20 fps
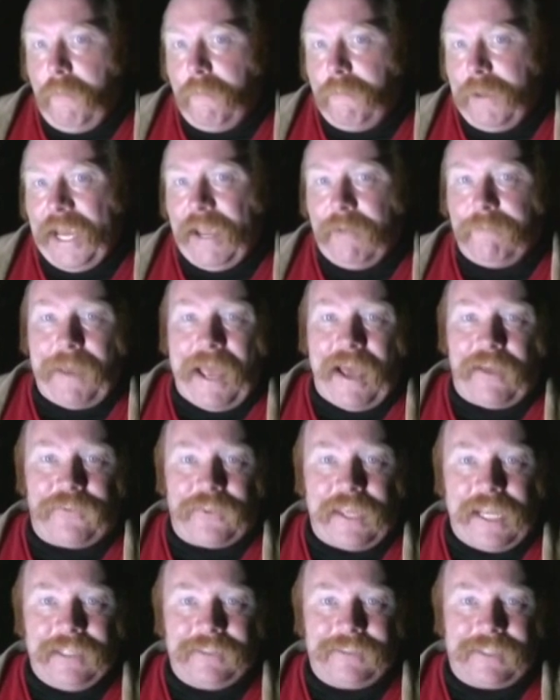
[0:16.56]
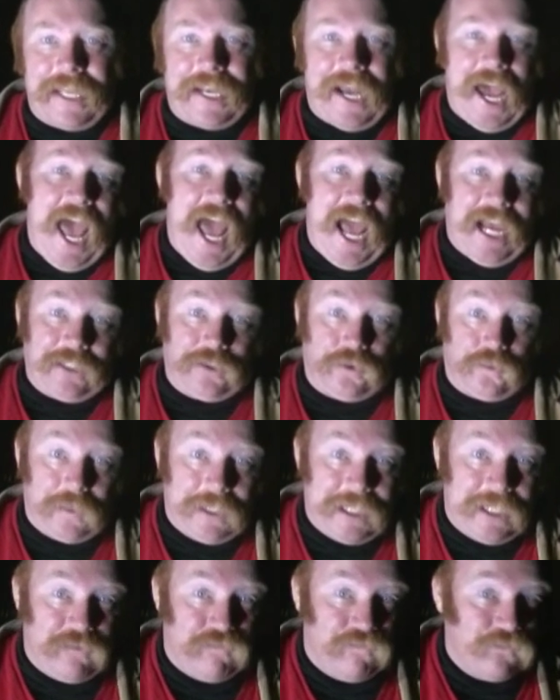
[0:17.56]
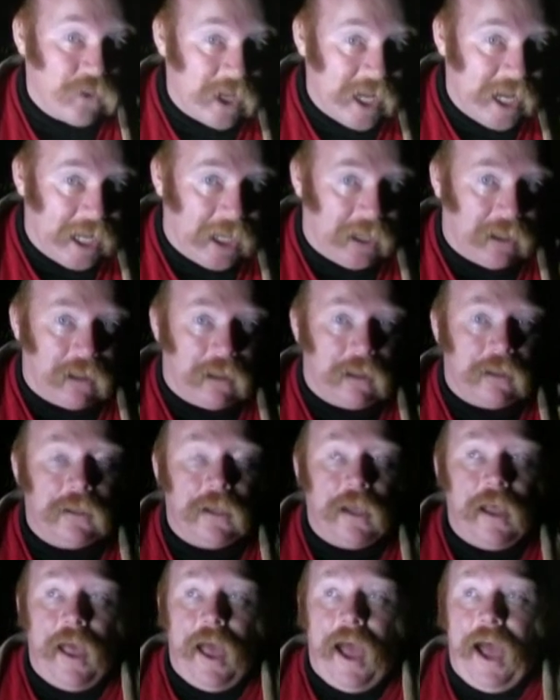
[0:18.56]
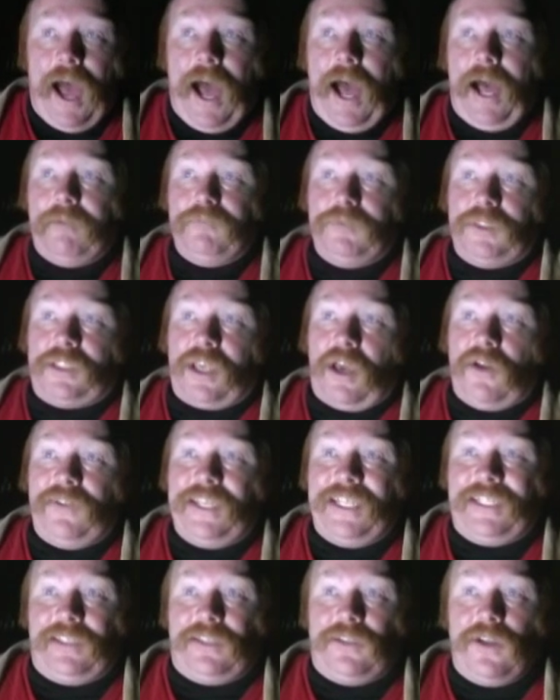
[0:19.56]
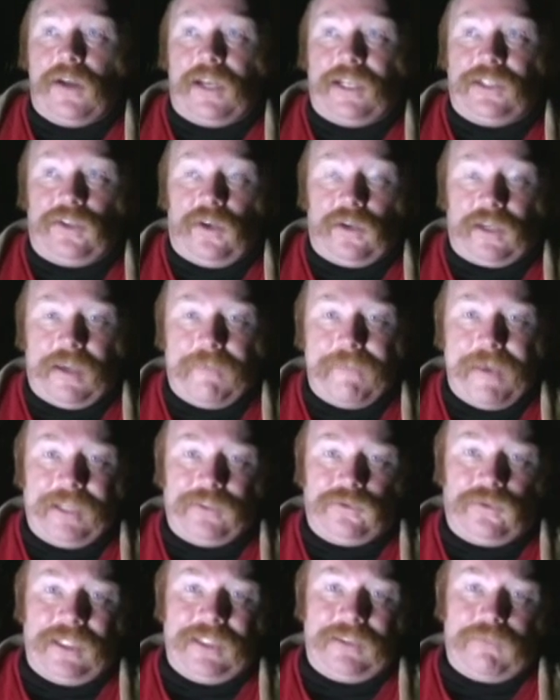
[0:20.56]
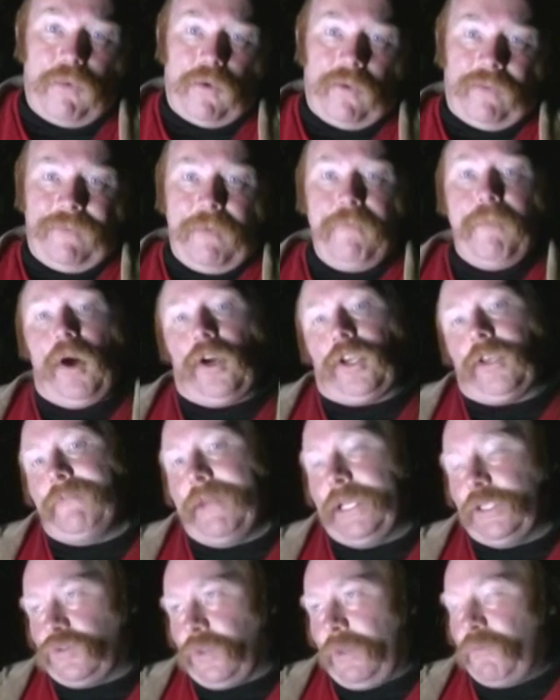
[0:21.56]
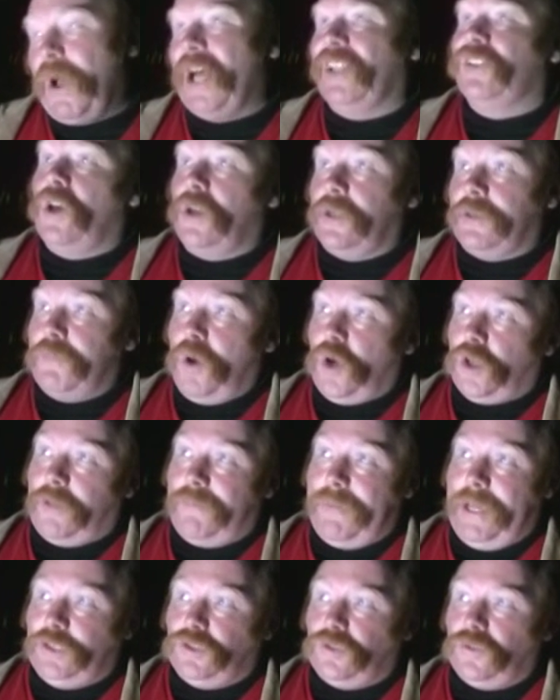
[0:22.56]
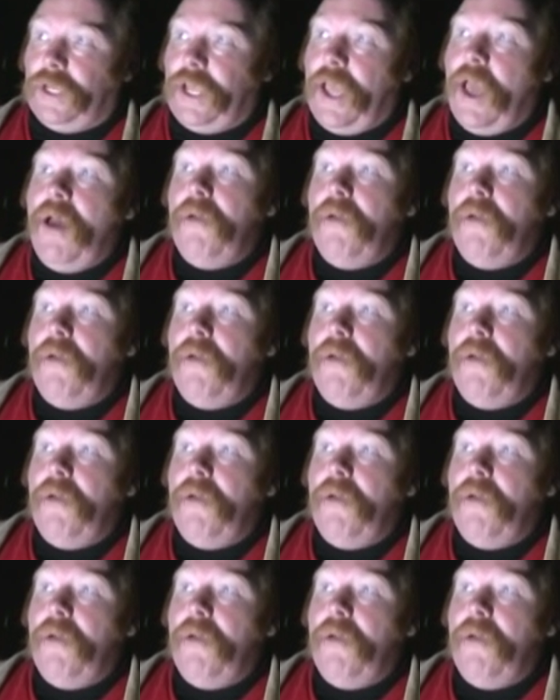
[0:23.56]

be about things that are actually real. So this is not a documentary, it's more of a mockumentary. Well, not a mockumentary.